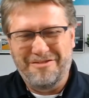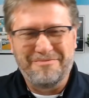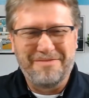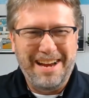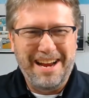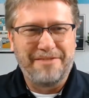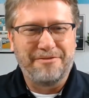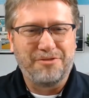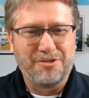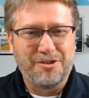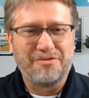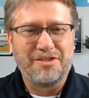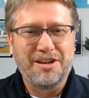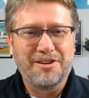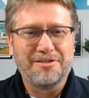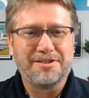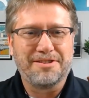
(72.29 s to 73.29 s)
handful of
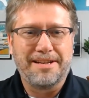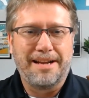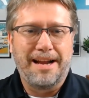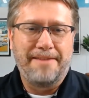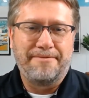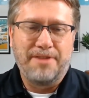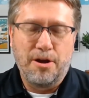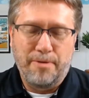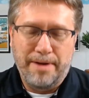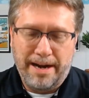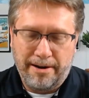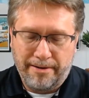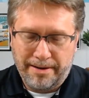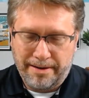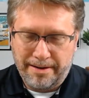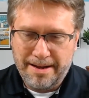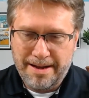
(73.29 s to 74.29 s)
years that I've known
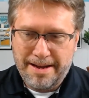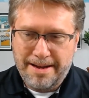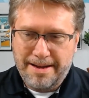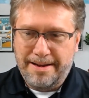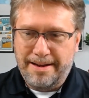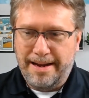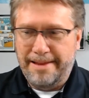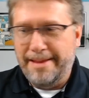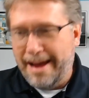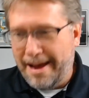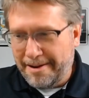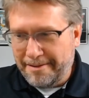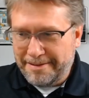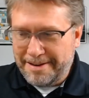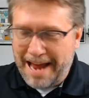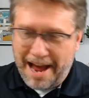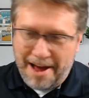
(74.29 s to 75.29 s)
Aaron. And
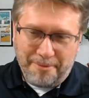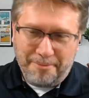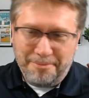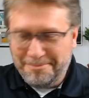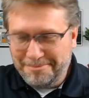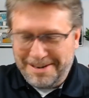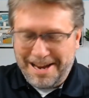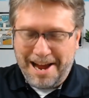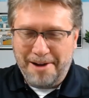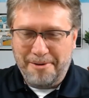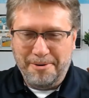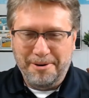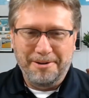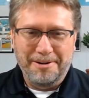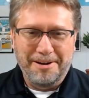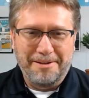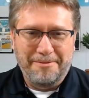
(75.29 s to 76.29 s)
now
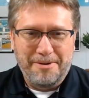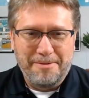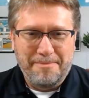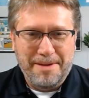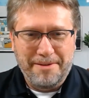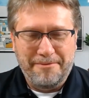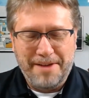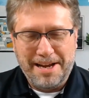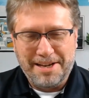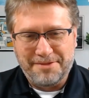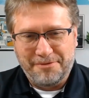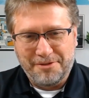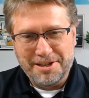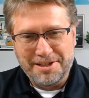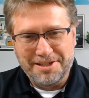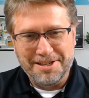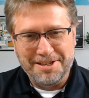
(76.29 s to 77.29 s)
we've been fast
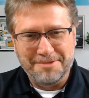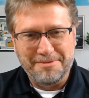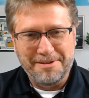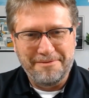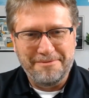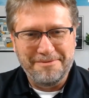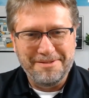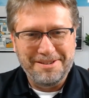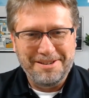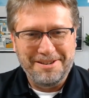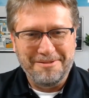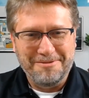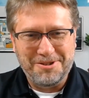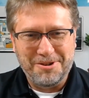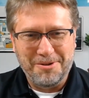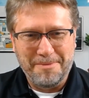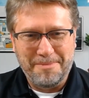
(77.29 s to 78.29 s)
friends as we've,
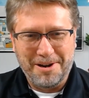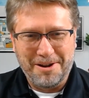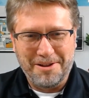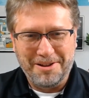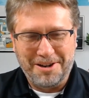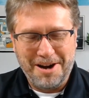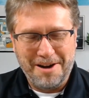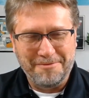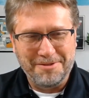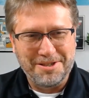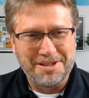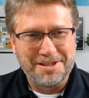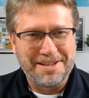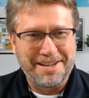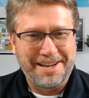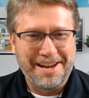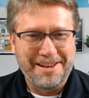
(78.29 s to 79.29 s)
show up at all the conferences
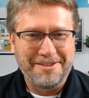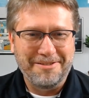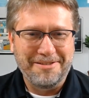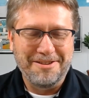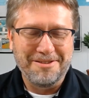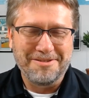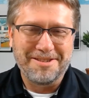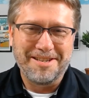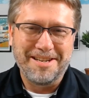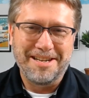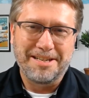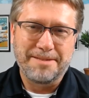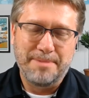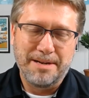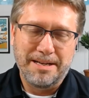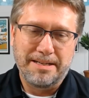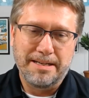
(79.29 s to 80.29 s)
together and those things.
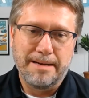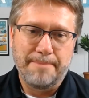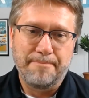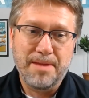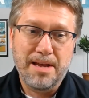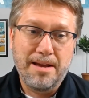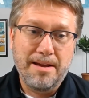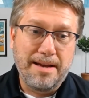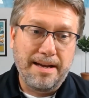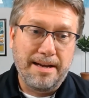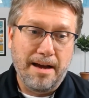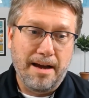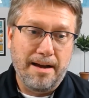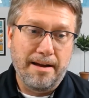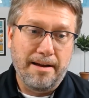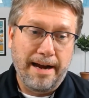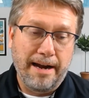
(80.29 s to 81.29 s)
But,
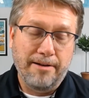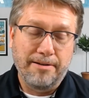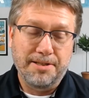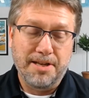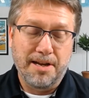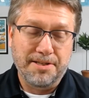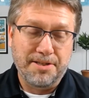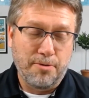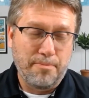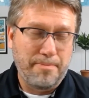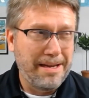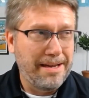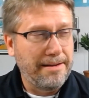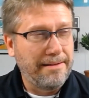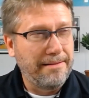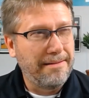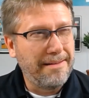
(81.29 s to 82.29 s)
Aaron's also
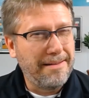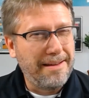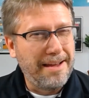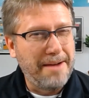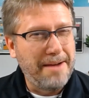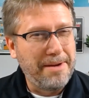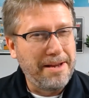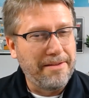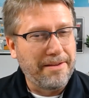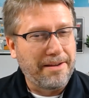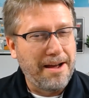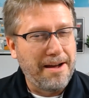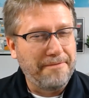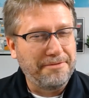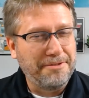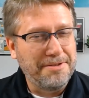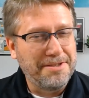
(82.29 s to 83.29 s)
been, how many of the
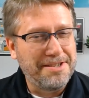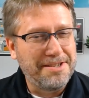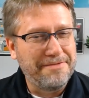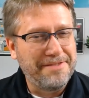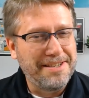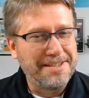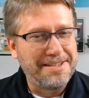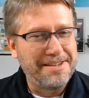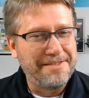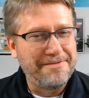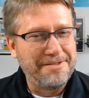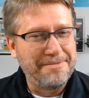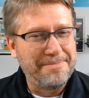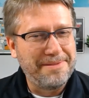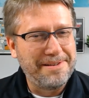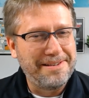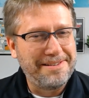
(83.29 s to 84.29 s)
Confluence events have you
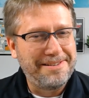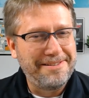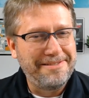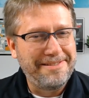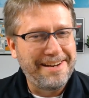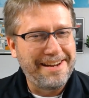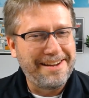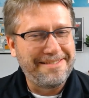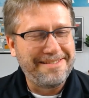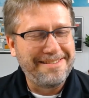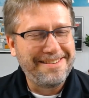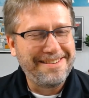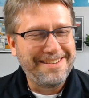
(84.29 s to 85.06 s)
been to now?